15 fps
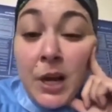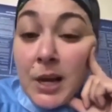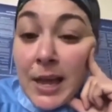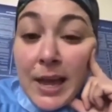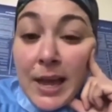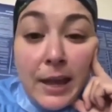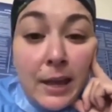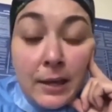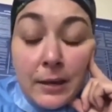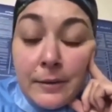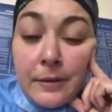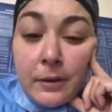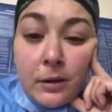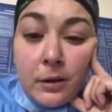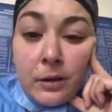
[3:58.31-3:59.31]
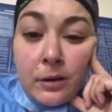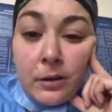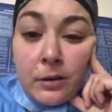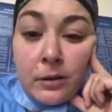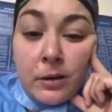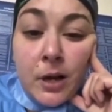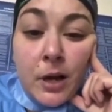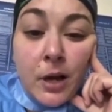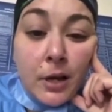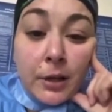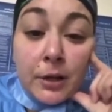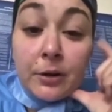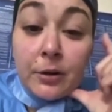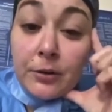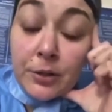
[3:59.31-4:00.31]
hang in there,
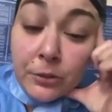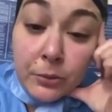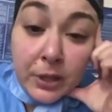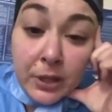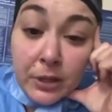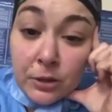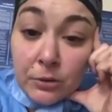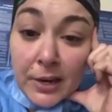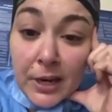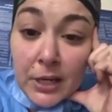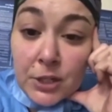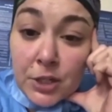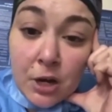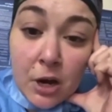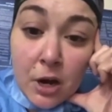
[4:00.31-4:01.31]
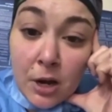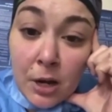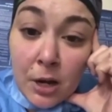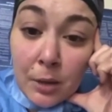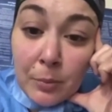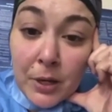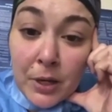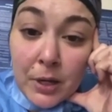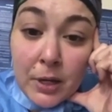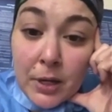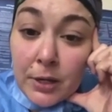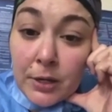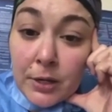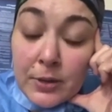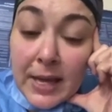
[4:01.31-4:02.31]
you're doing a great job,
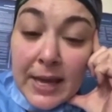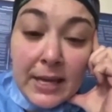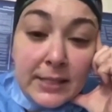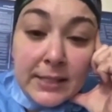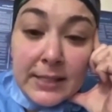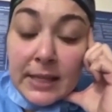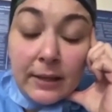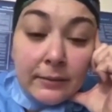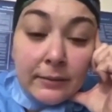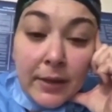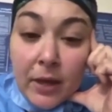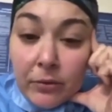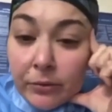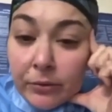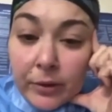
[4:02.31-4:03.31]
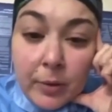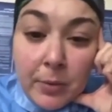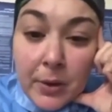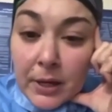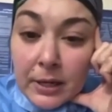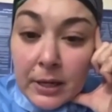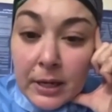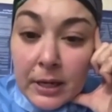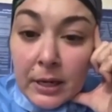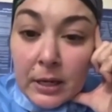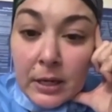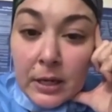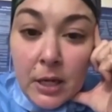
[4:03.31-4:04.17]
you can't save everybody,